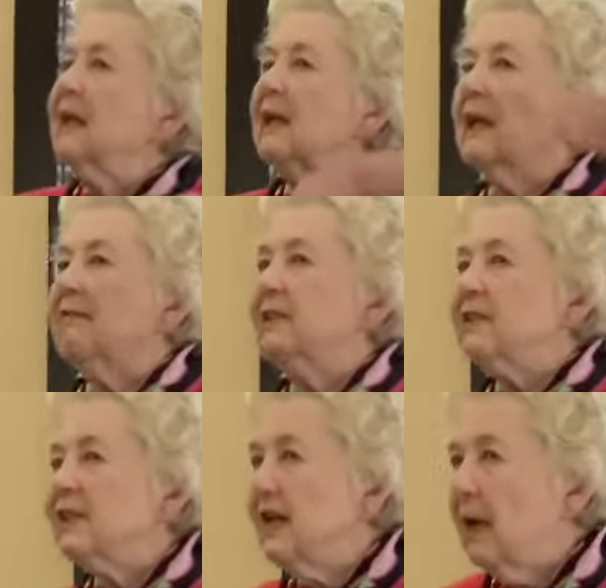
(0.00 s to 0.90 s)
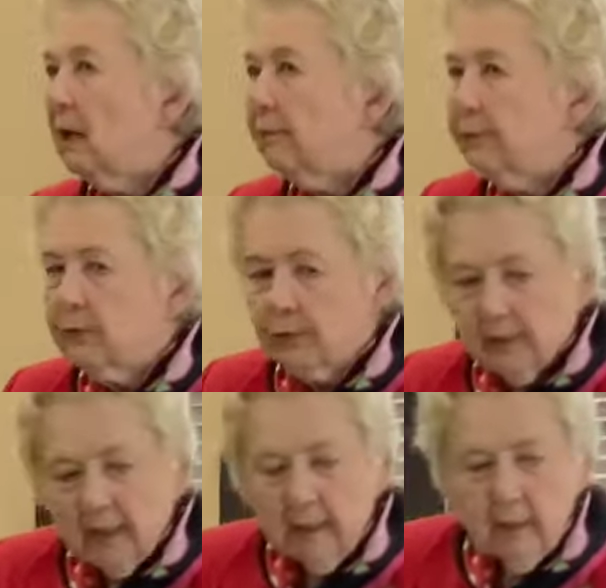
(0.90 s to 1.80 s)
in and of itself, you
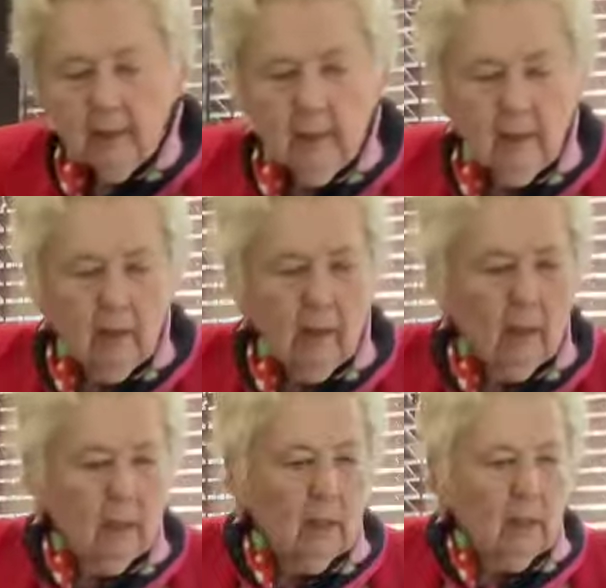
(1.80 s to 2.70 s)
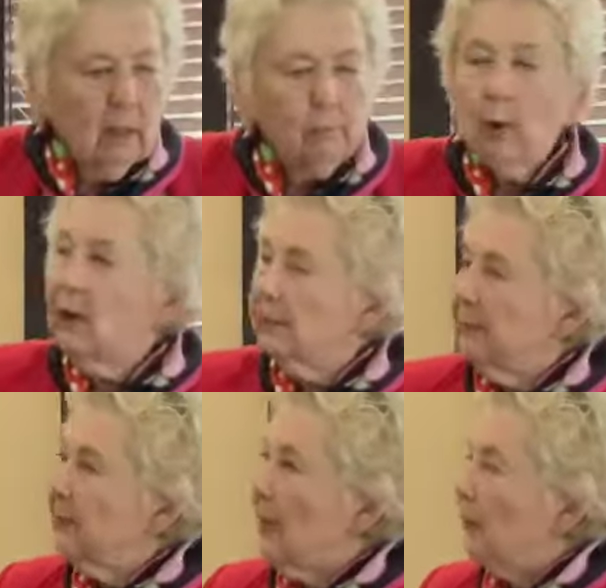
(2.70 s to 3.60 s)
see, brought up
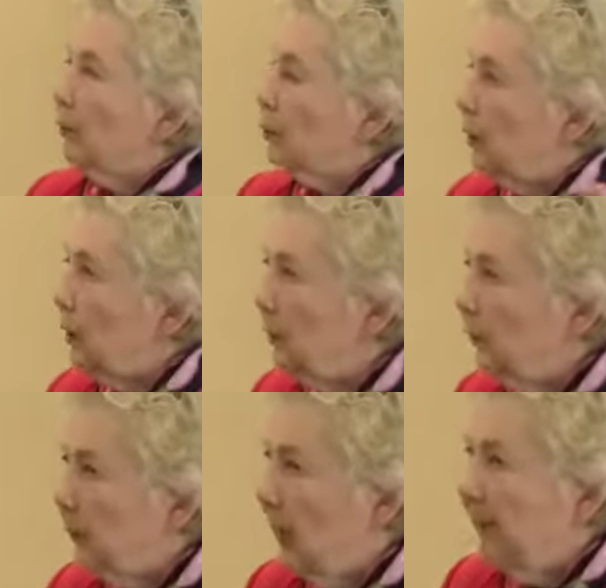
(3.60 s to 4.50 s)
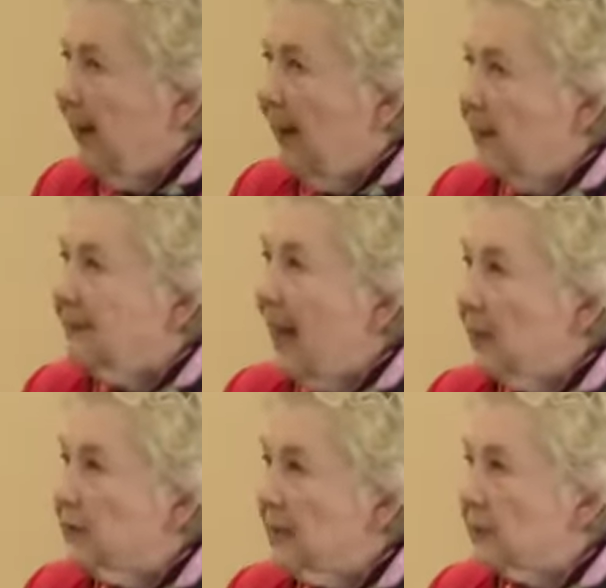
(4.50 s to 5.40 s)
another clue about how
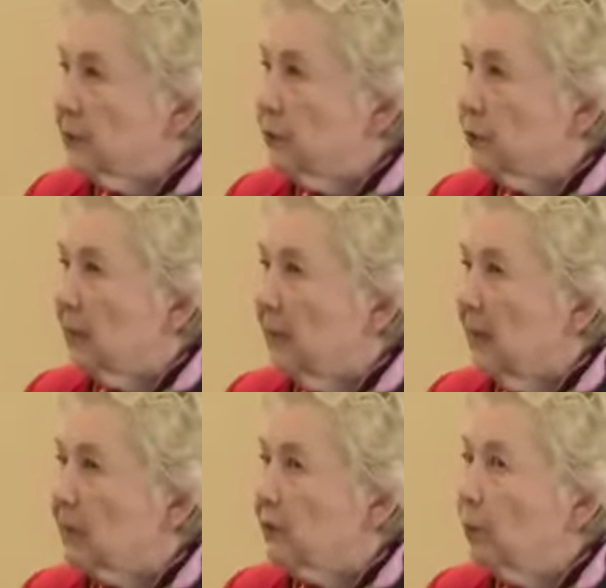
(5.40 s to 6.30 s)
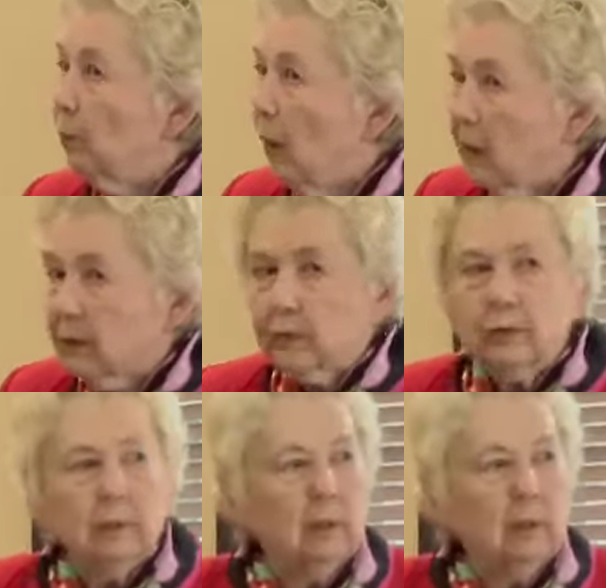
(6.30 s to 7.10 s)
sex discrimination works.